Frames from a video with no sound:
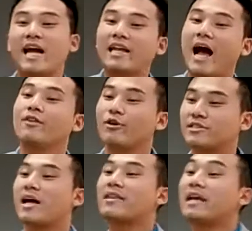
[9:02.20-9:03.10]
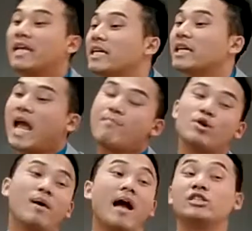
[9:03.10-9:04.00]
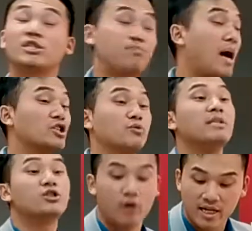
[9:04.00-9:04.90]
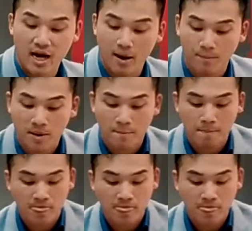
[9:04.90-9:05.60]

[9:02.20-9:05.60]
getting understanding, he came to me and just punched me straight up.